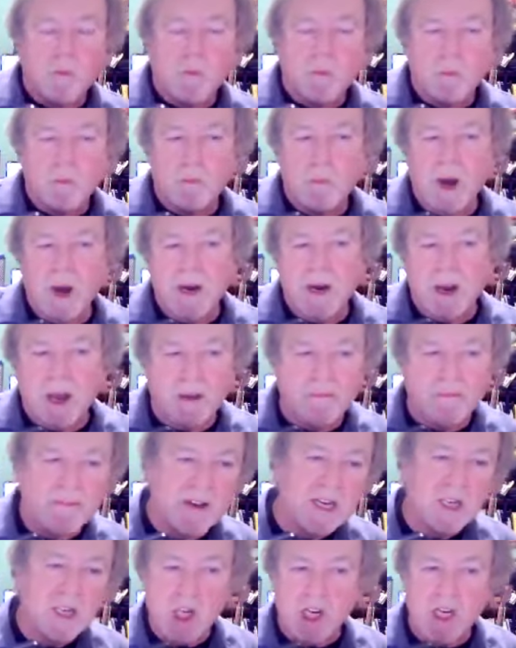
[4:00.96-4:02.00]
But
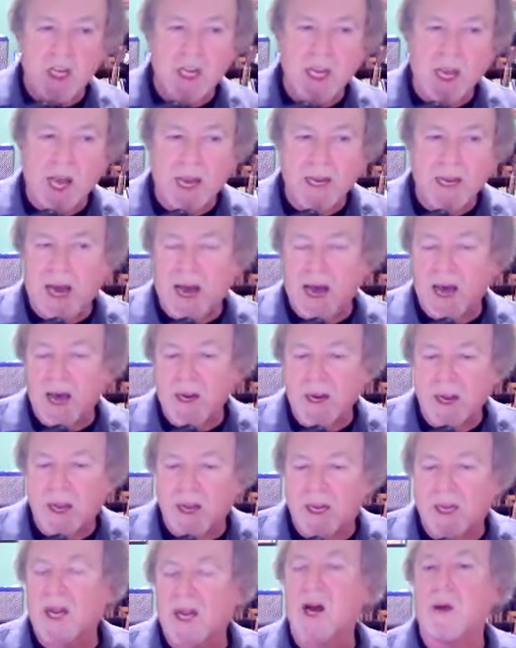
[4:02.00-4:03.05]
eventually I got
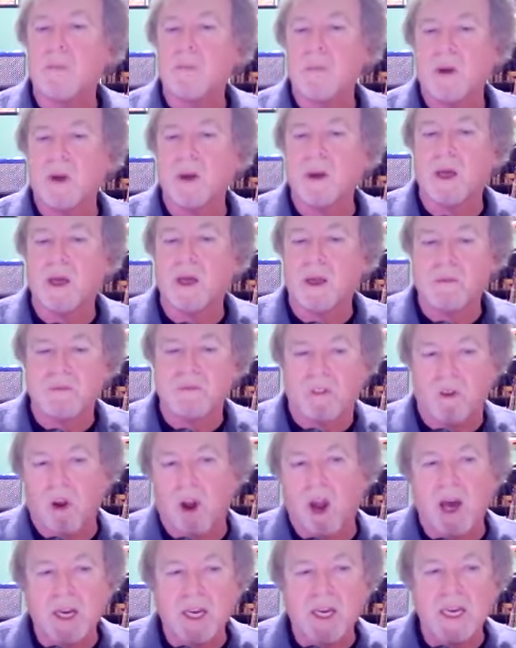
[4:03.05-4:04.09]
a couple of
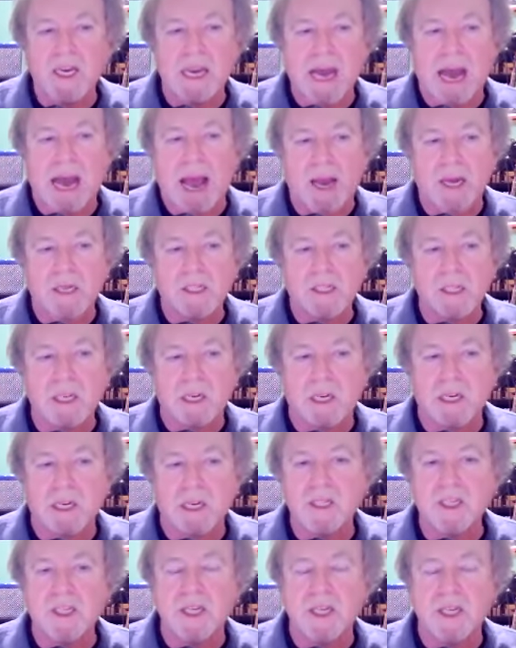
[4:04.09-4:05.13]
lucky
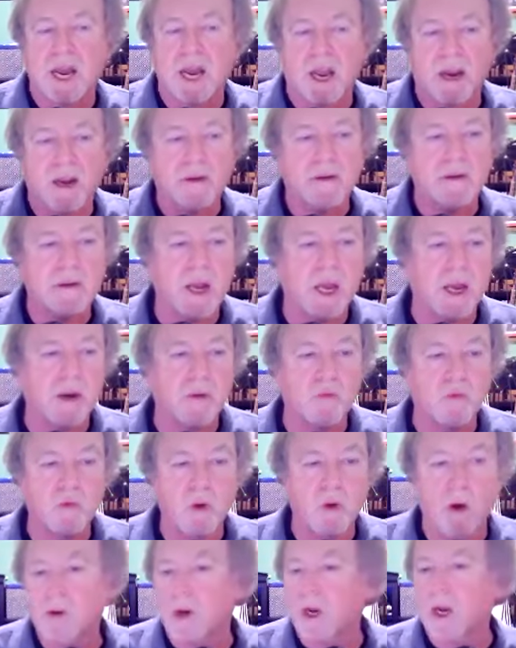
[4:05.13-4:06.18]
accidents and
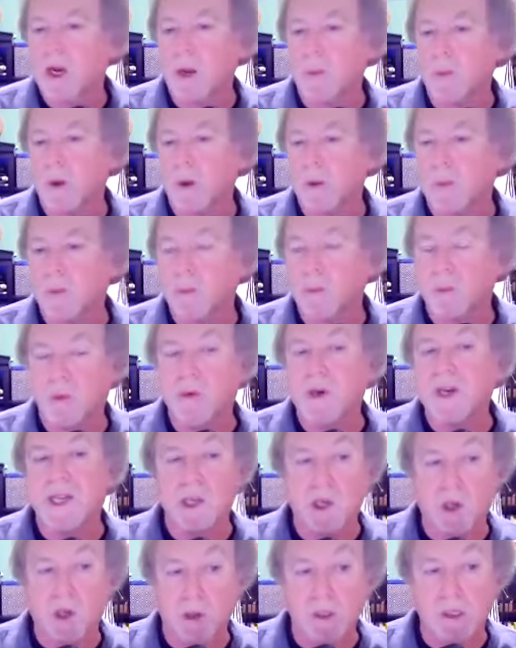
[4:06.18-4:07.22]
wrote a couple of
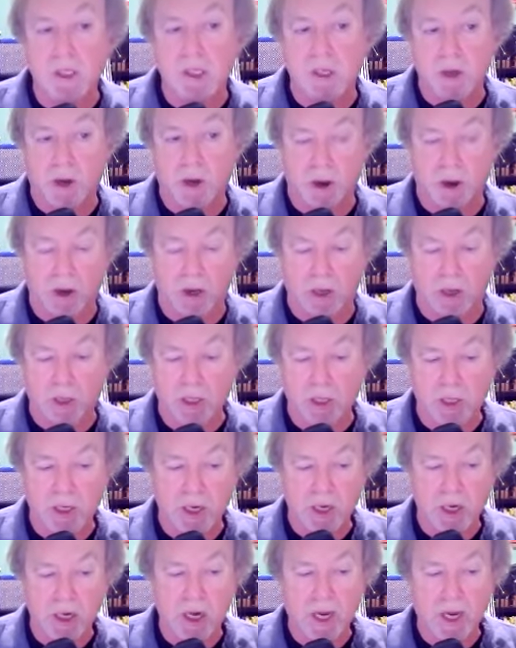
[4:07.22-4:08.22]
pretty good songs.